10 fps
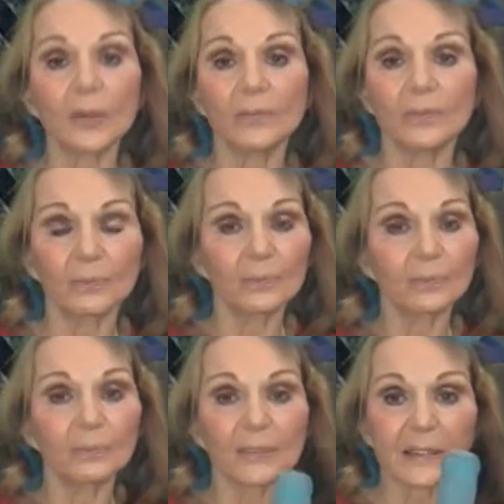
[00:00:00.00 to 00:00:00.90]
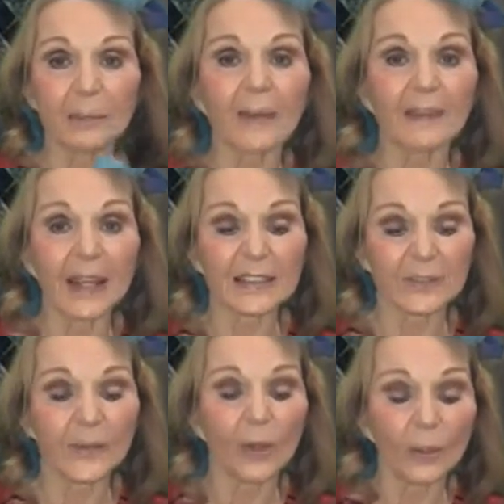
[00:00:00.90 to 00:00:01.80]
with something that has
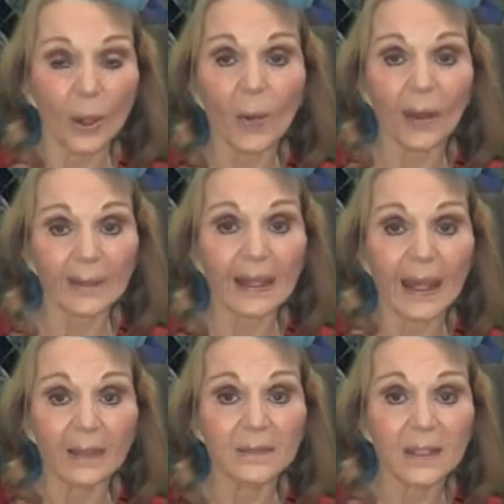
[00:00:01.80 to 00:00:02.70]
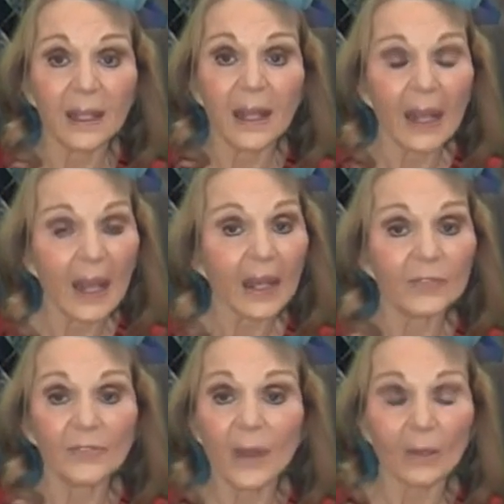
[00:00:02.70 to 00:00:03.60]
Velcro on the end,
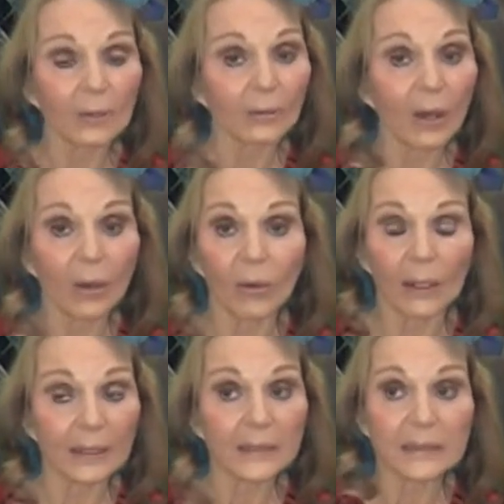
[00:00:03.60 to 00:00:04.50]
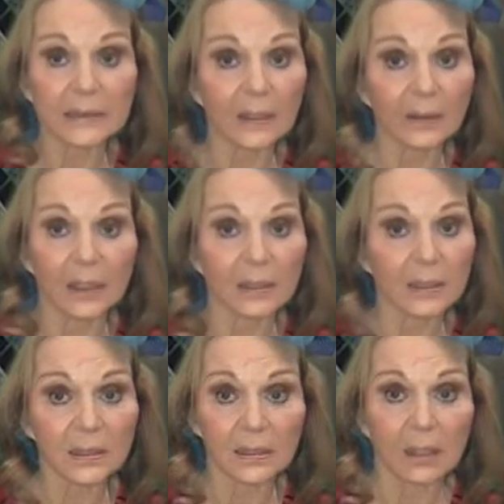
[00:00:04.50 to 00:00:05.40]
and Velcro is
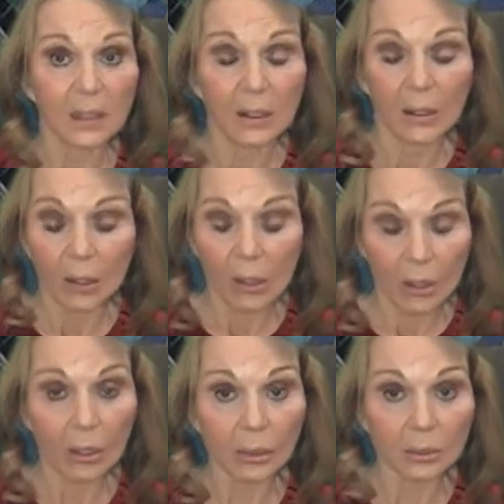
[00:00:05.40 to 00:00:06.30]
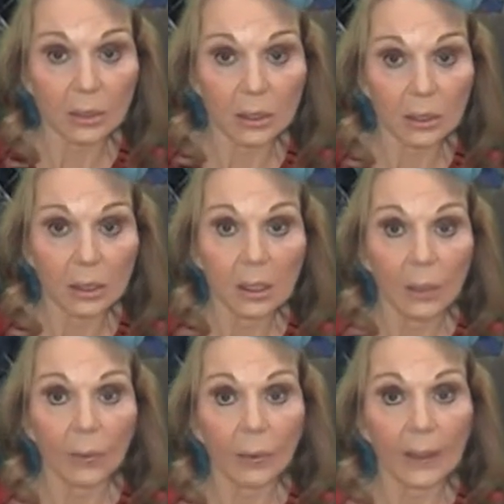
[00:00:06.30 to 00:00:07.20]
serious hurt
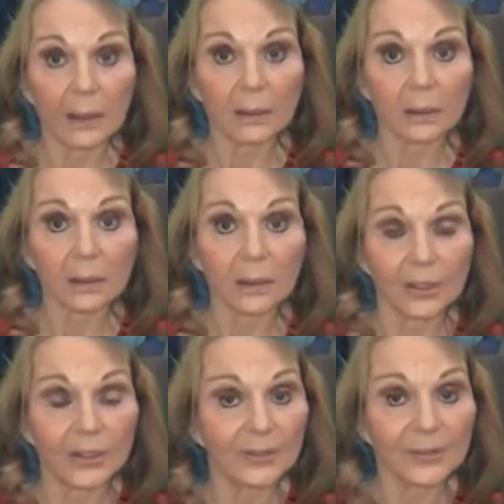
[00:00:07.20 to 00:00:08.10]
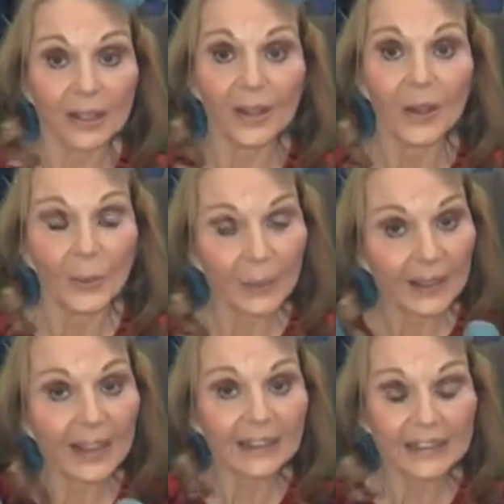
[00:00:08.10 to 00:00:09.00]
when when
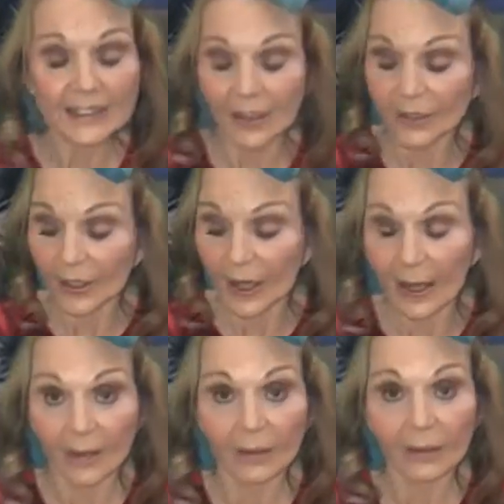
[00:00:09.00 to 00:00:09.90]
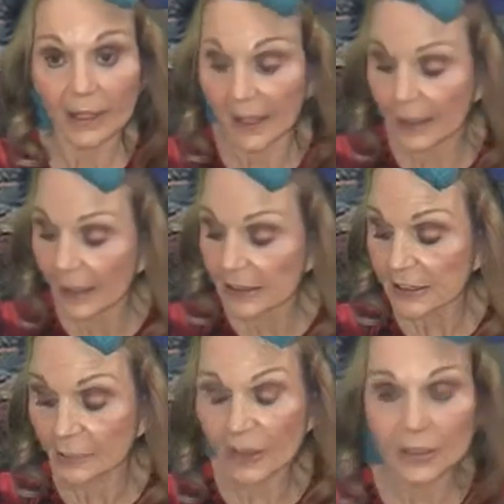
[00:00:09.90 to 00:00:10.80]
it gets stuck in your hair, okay?
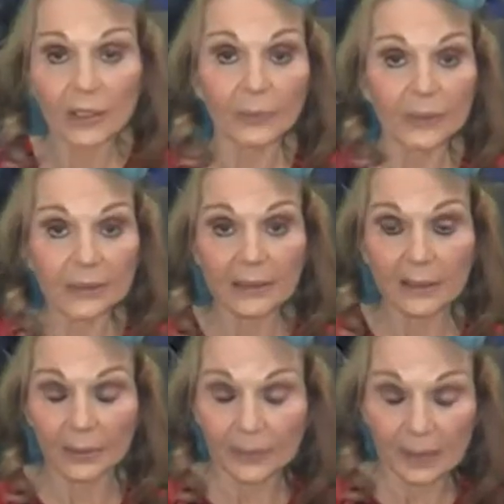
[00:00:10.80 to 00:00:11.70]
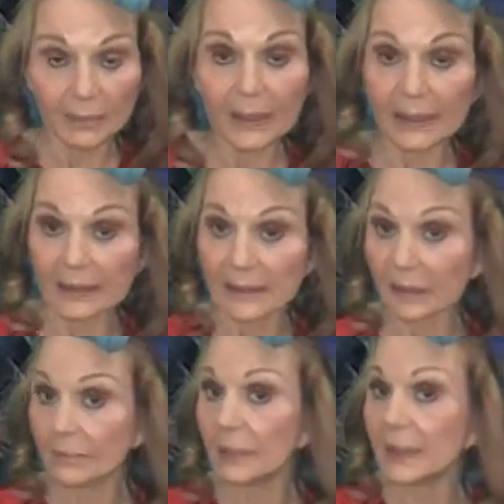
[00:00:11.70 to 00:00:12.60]
Especially when you're dealing with the minis.
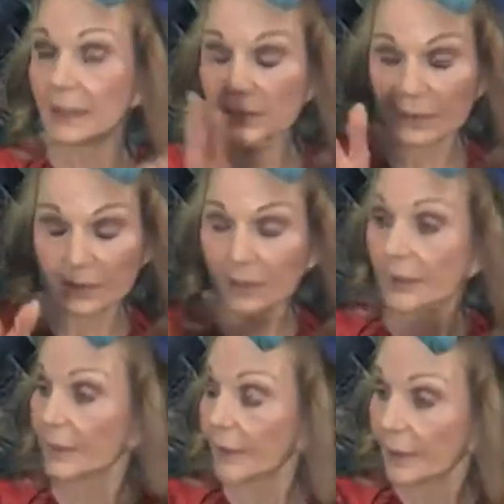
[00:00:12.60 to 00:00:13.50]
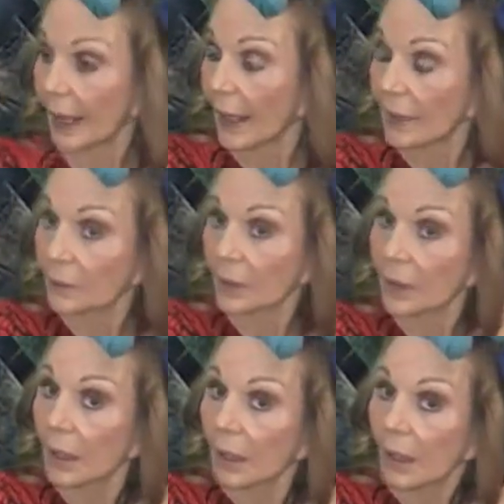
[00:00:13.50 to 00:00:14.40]
The minis are another
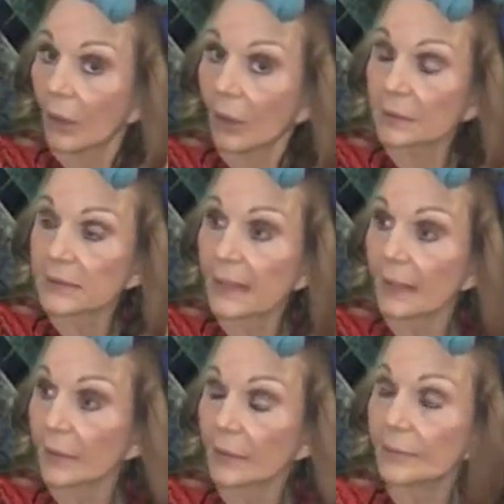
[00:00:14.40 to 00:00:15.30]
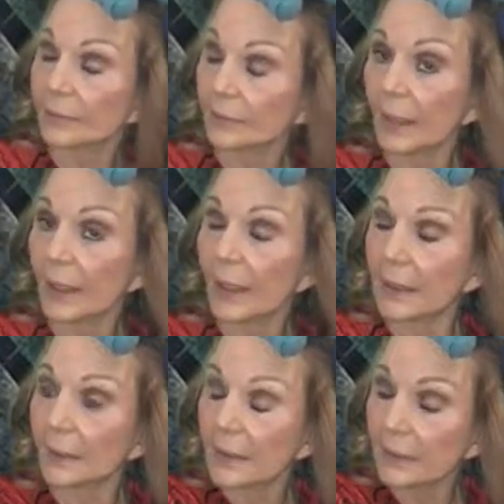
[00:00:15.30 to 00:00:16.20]
animal altogether. But
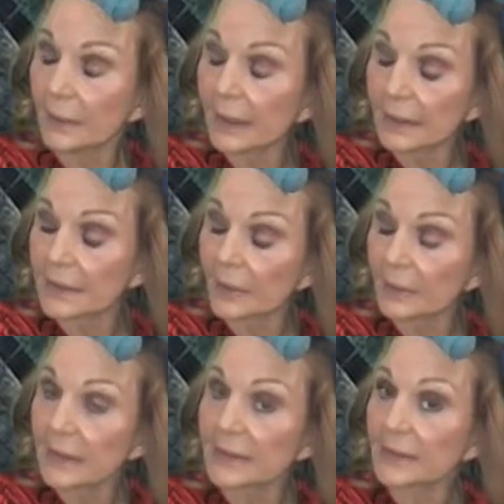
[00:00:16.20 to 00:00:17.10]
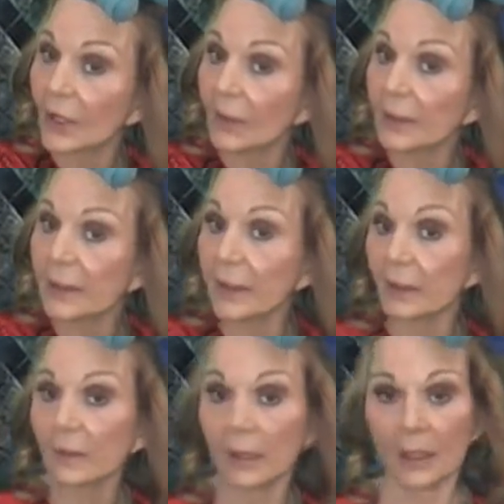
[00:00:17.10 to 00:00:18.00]
anyway, let me get some of this going
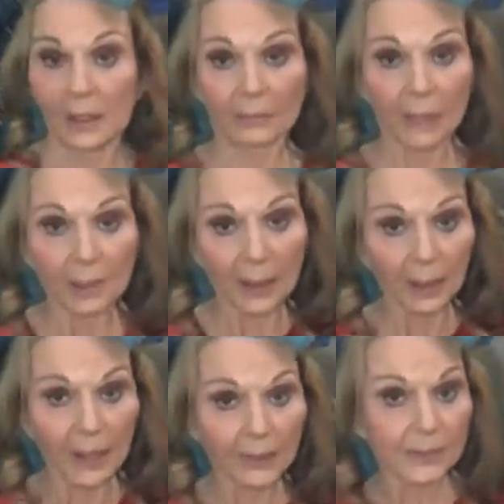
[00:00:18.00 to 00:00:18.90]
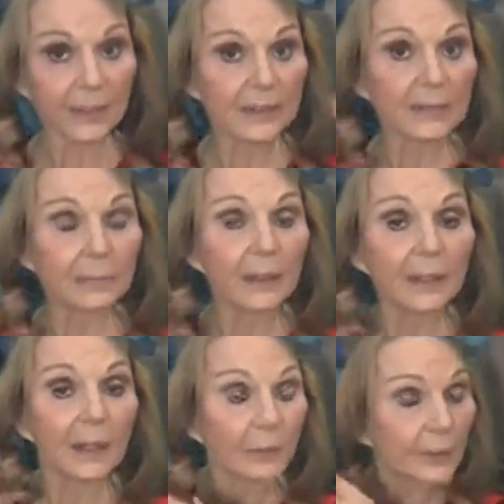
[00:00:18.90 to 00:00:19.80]
here. Maybe I'll have to speed
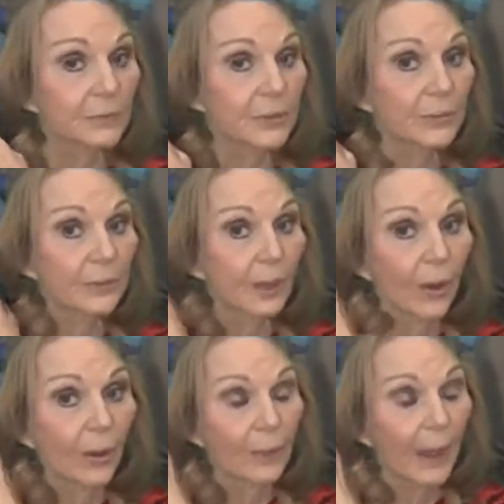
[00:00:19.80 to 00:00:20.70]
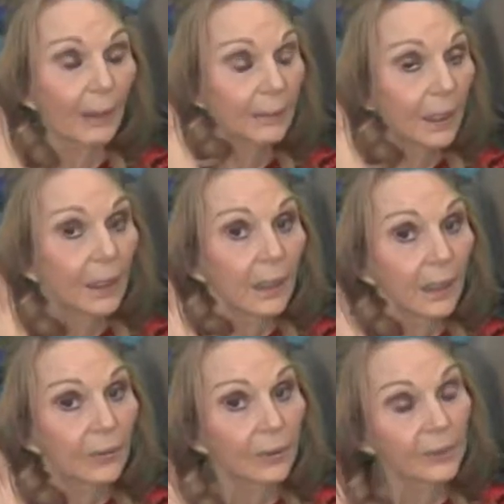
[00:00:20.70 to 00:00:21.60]
it up when I'm doing the comb out
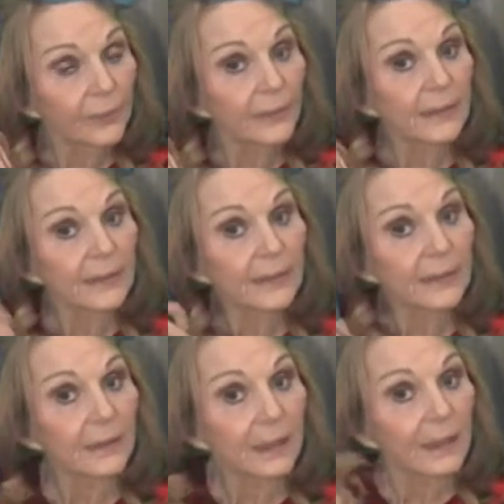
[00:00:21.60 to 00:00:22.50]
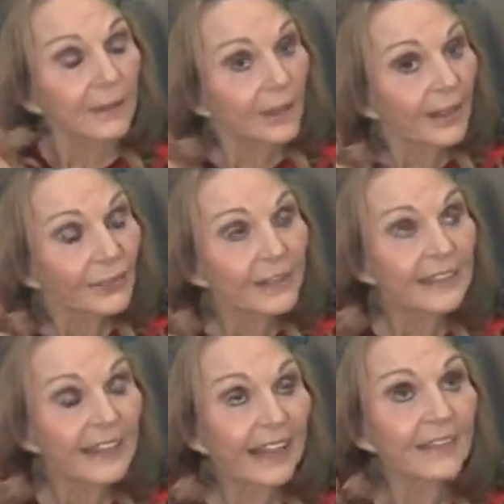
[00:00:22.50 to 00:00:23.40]
in order
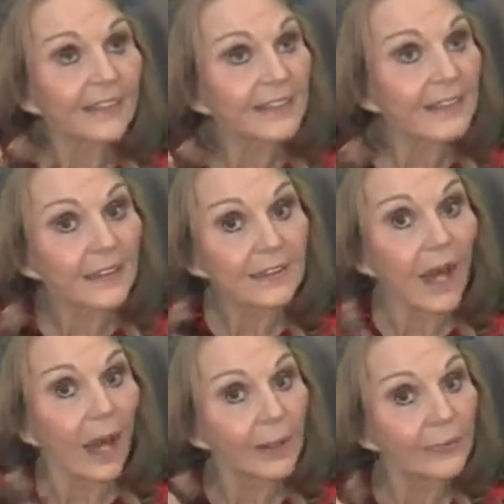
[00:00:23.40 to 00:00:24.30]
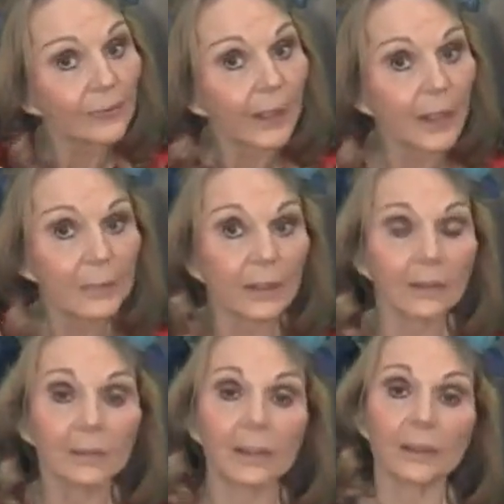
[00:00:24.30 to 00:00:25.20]
to get it into the time frame
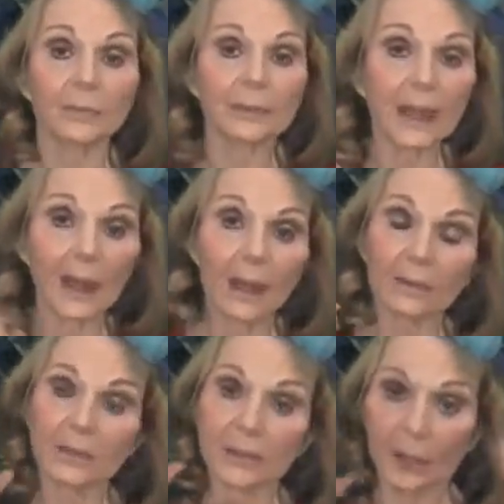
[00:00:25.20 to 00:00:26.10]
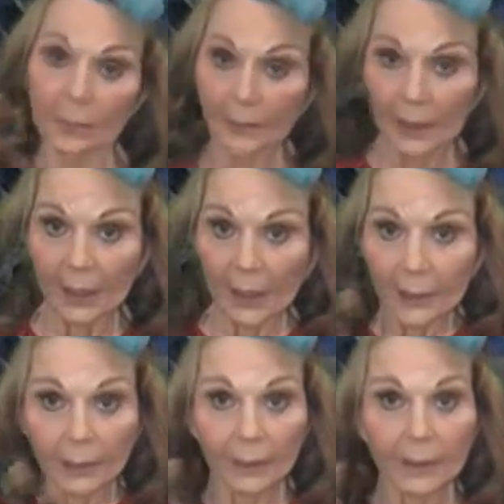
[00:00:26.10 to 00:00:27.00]
here that I'm allowed. So
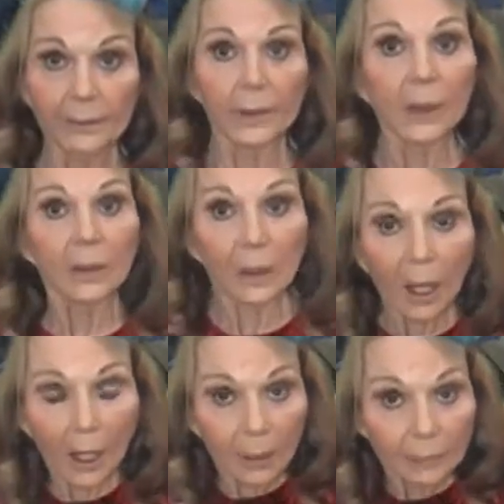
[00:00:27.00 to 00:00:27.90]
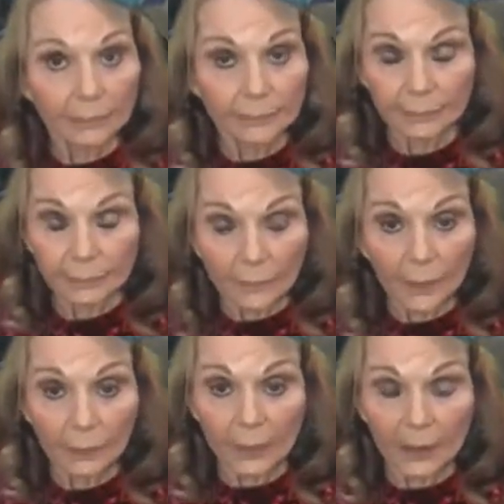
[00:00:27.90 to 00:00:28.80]
anyway,
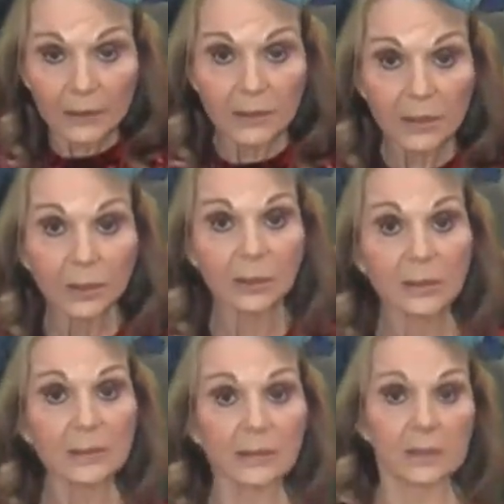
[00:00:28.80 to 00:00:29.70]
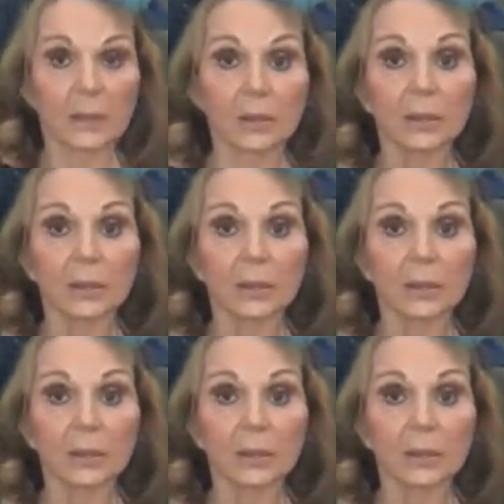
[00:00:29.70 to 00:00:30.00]
what I do is,